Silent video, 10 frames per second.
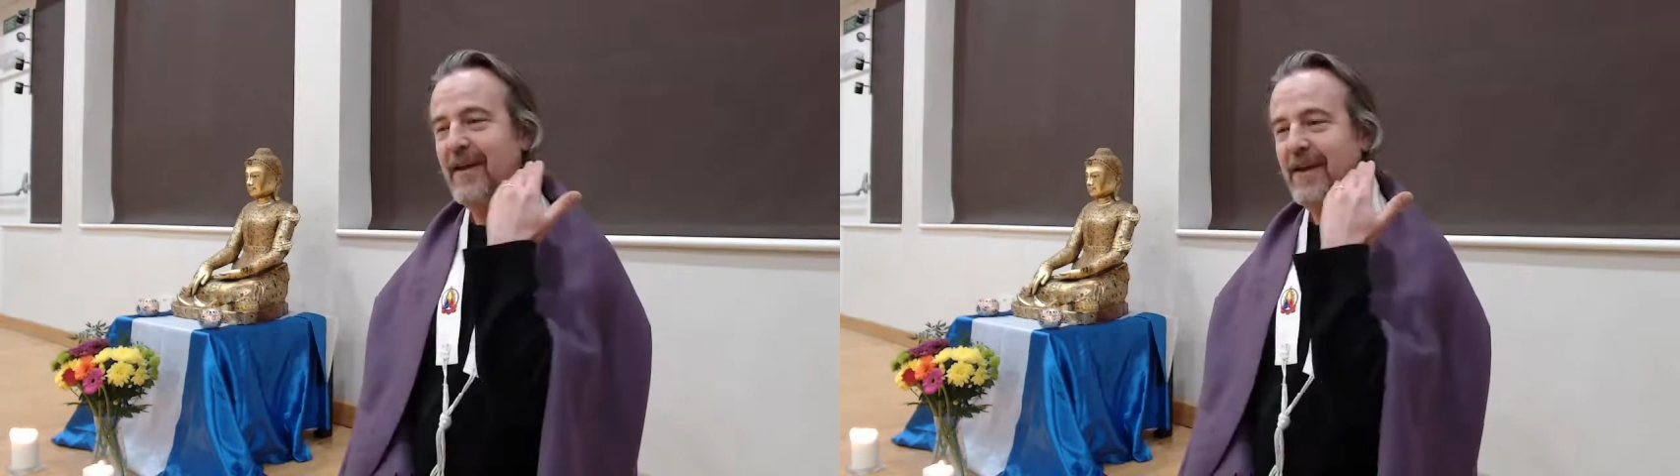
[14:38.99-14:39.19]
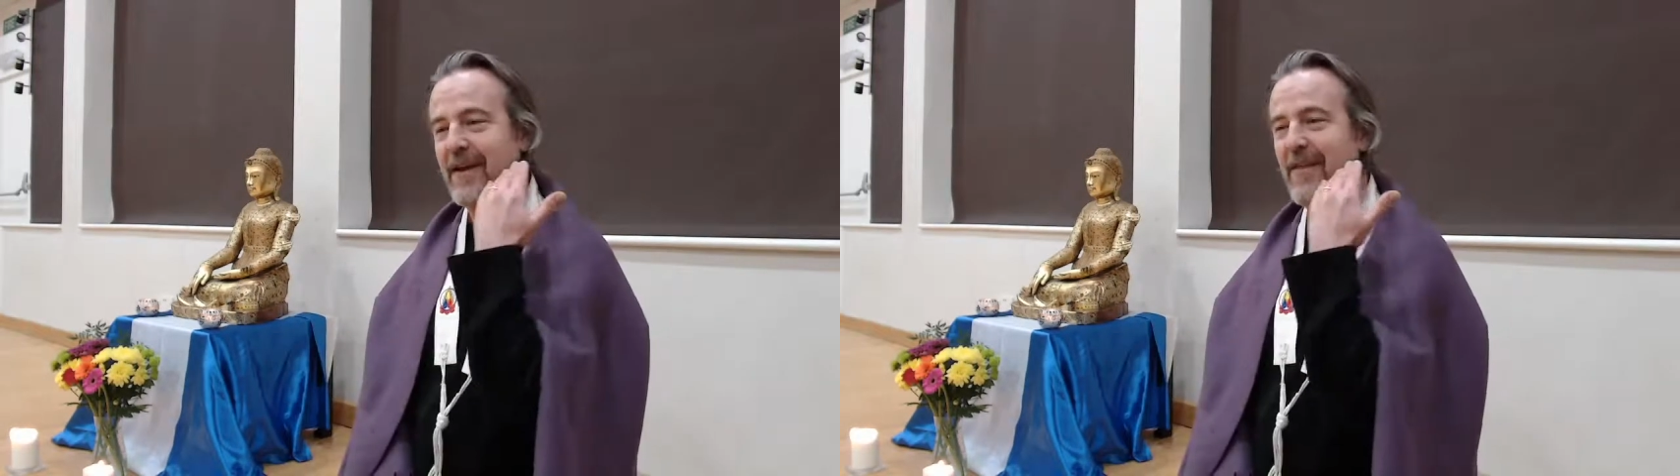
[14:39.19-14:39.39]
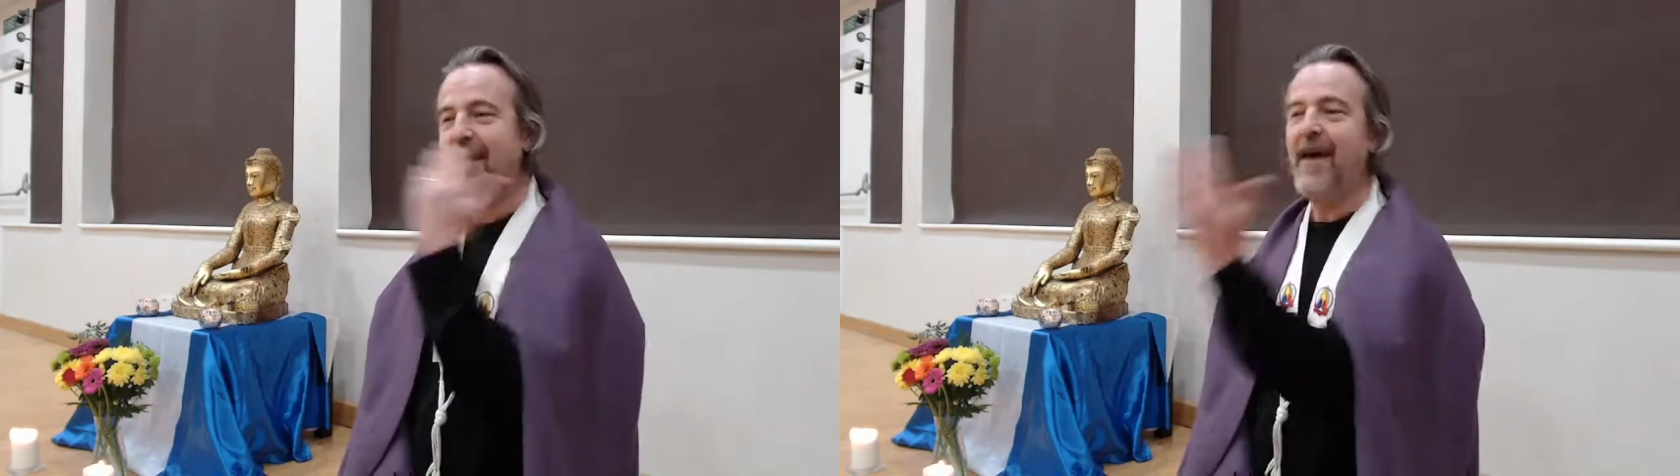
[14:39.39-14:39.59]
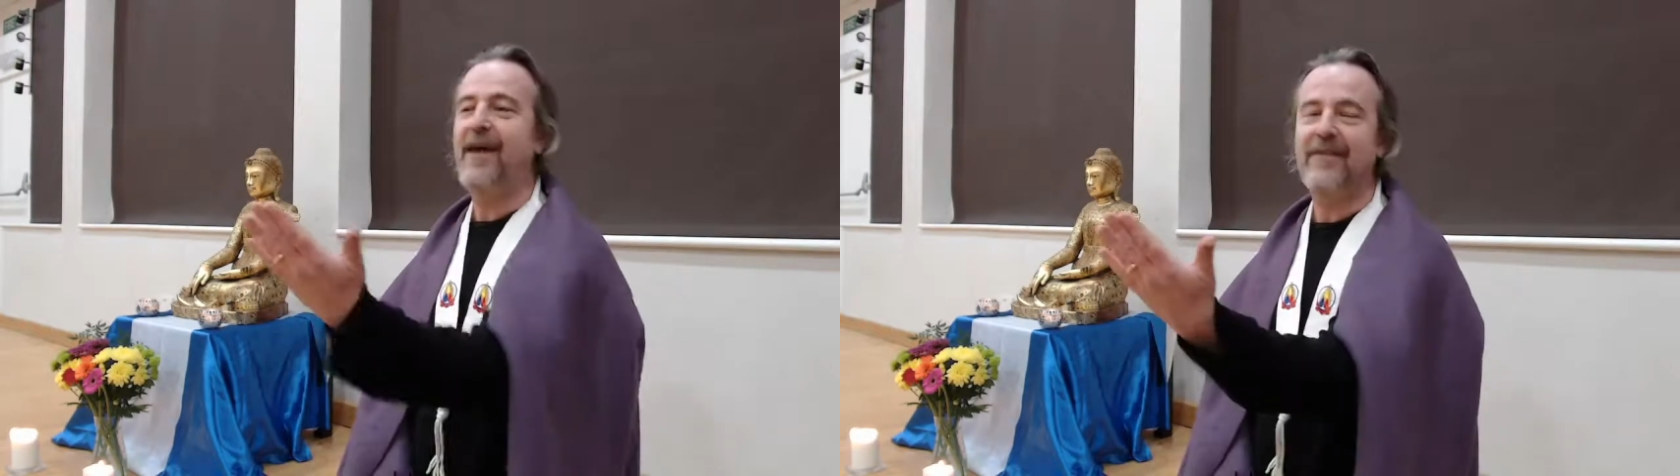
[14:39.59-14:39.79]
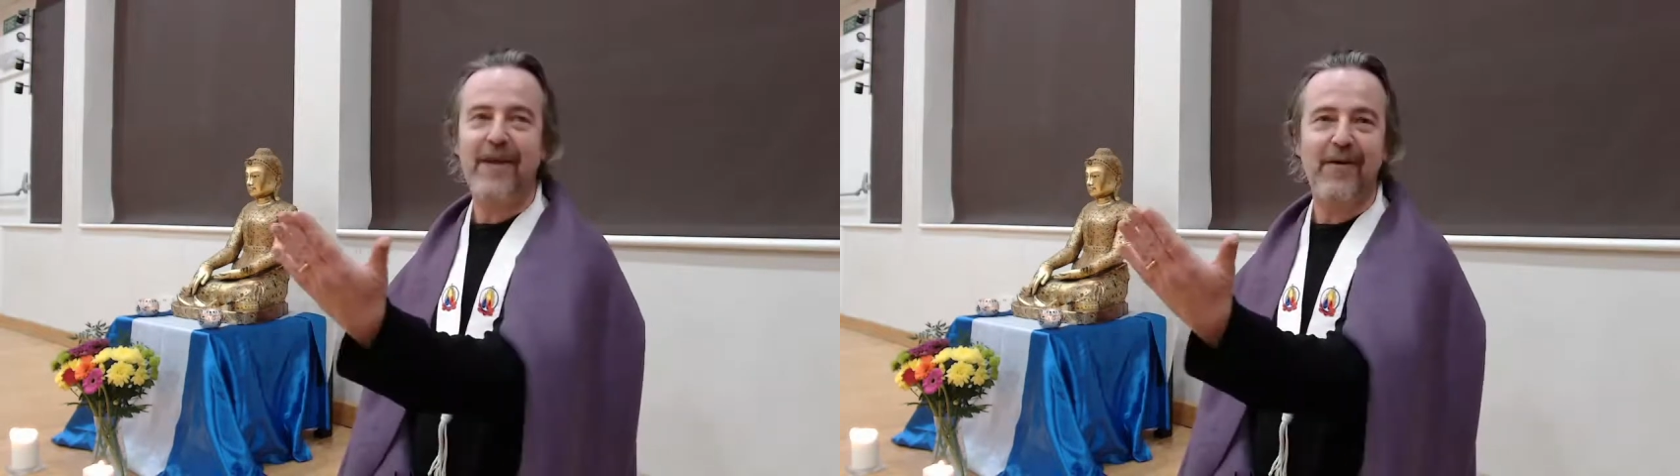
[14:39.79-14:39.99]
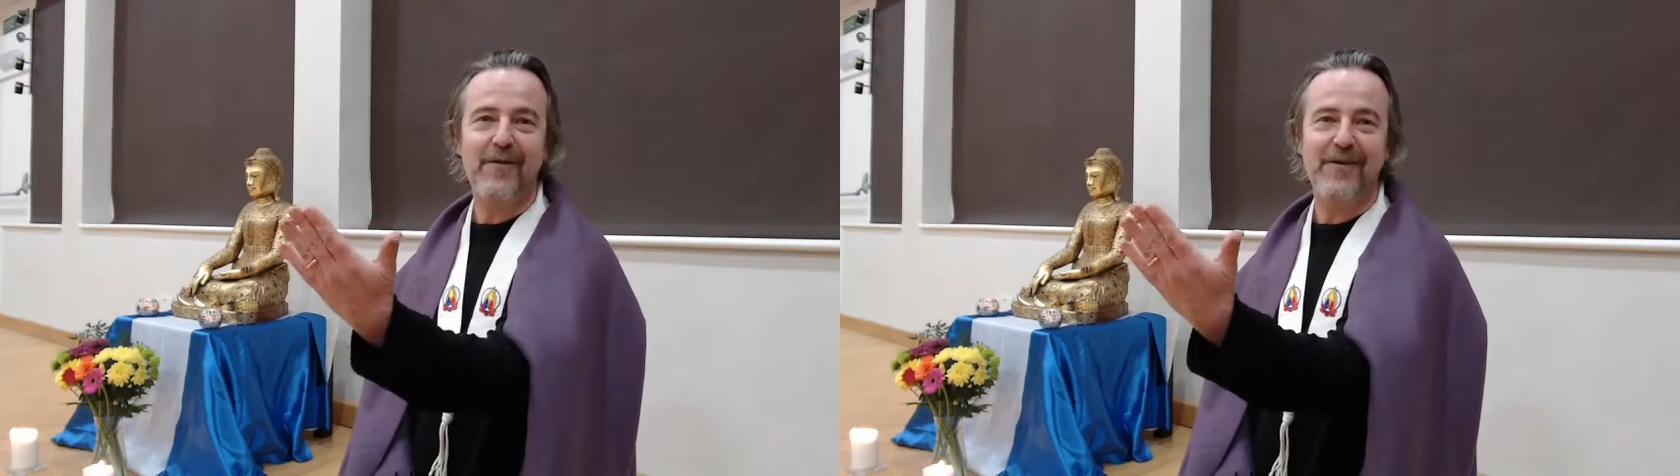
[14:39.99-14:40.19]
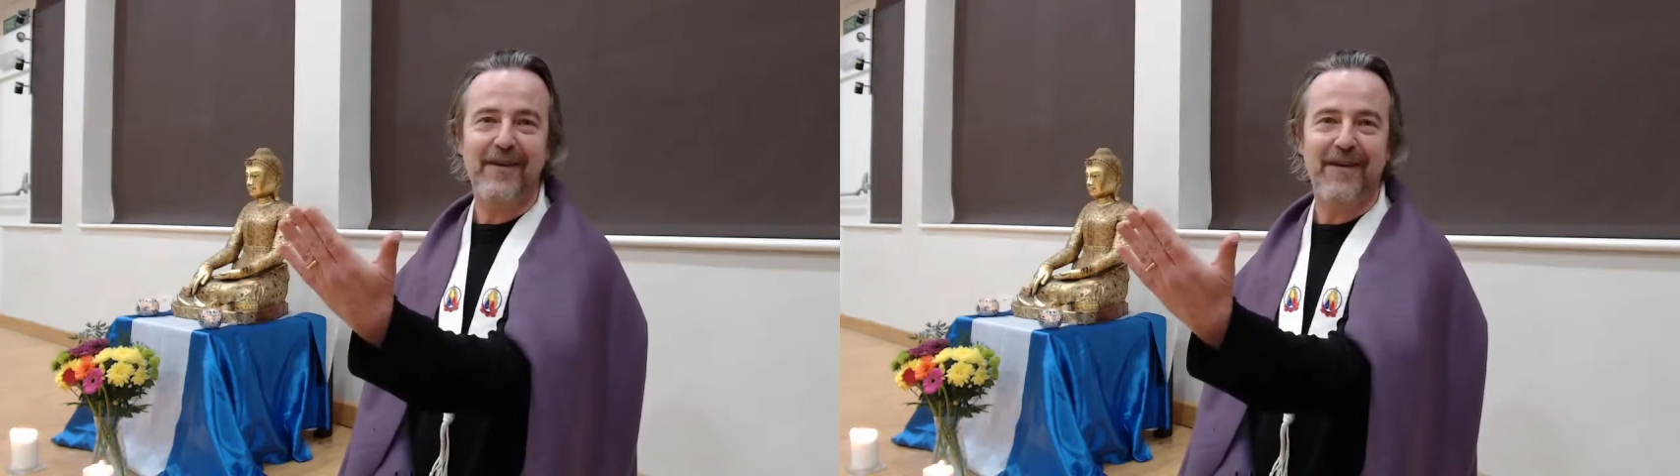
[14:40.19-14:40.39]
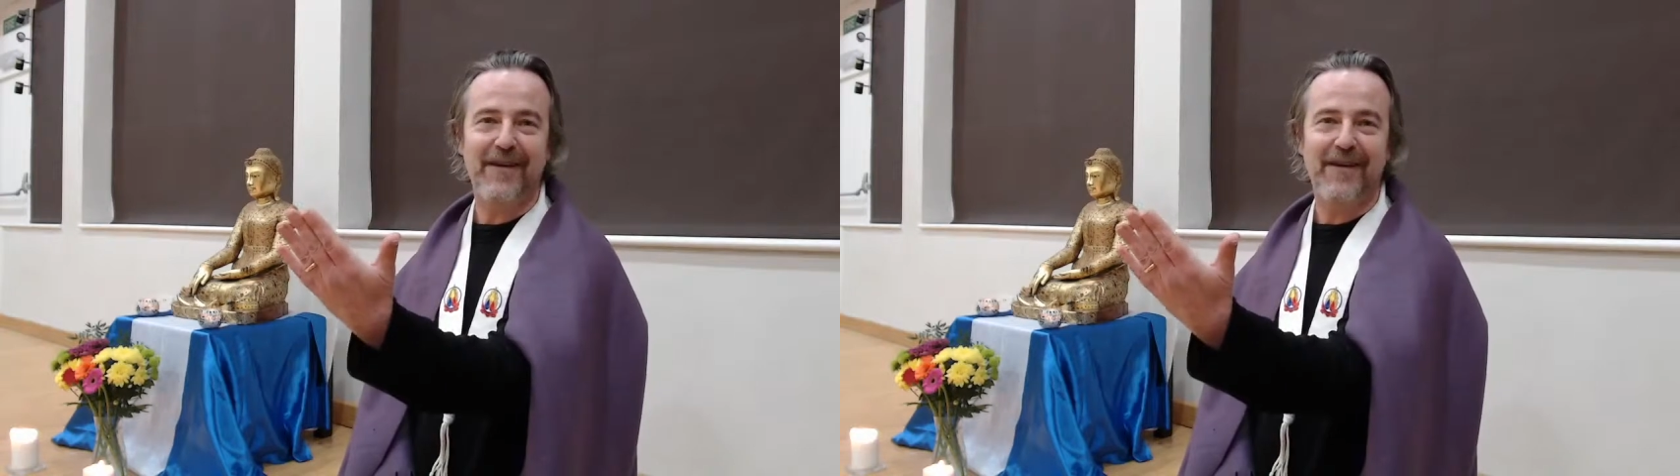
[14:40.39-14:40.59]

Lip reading: you know, there's the ocean.